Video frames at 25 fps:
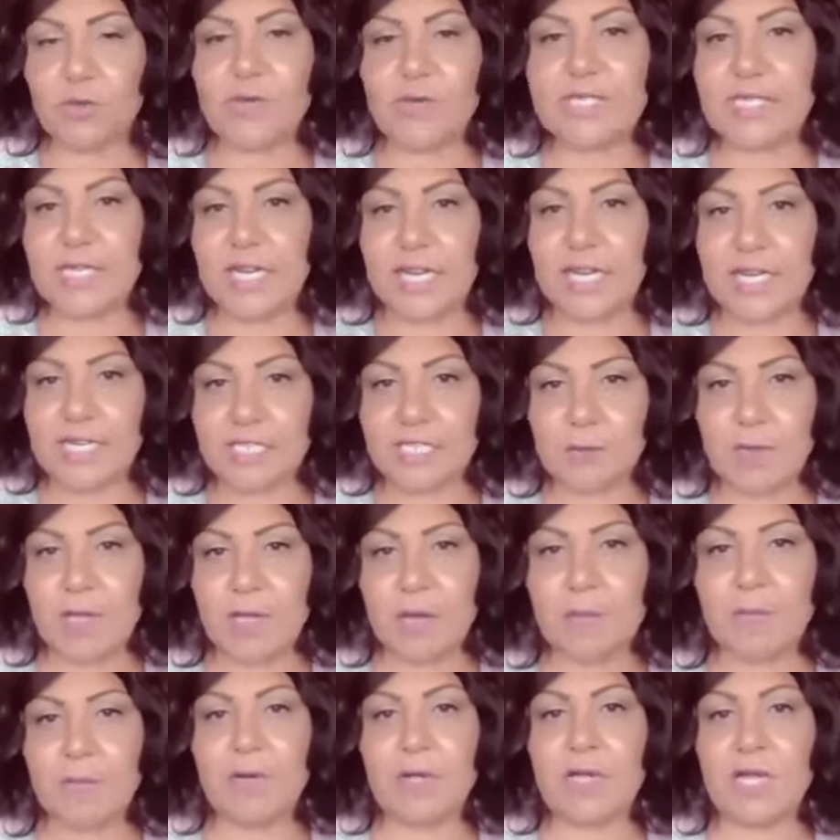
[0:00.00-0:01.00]
to entice
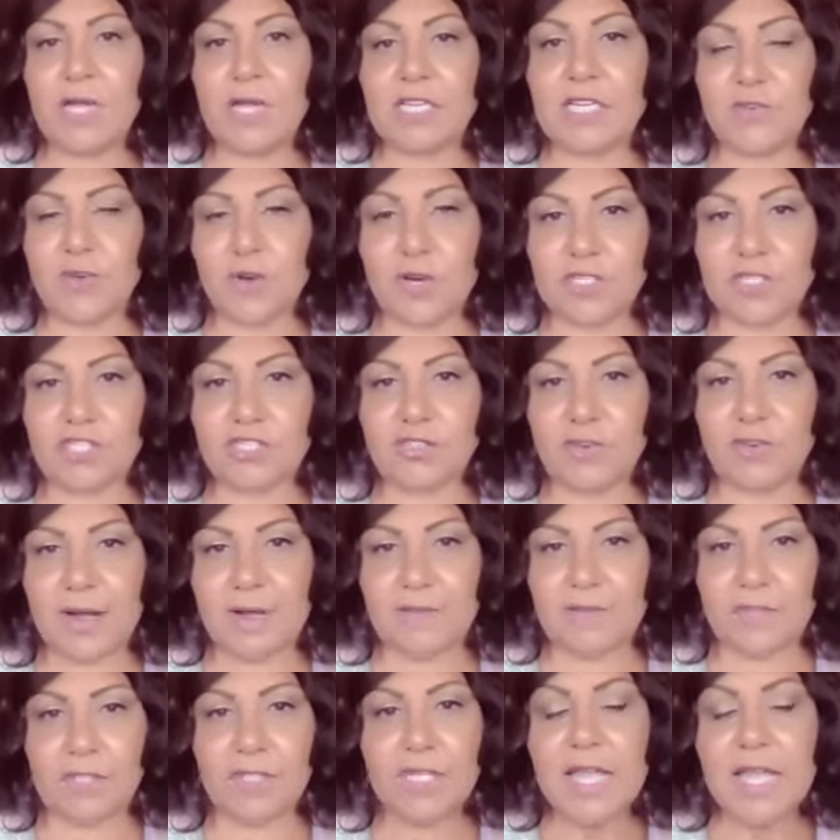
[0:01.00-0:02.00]
people as far as
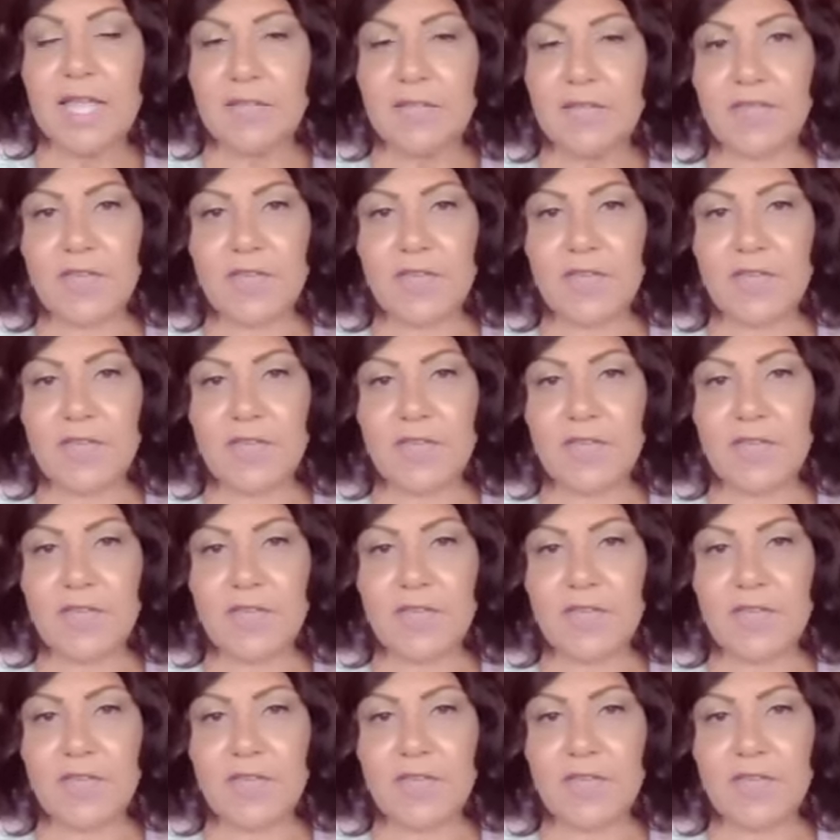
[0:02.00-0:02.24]
travel.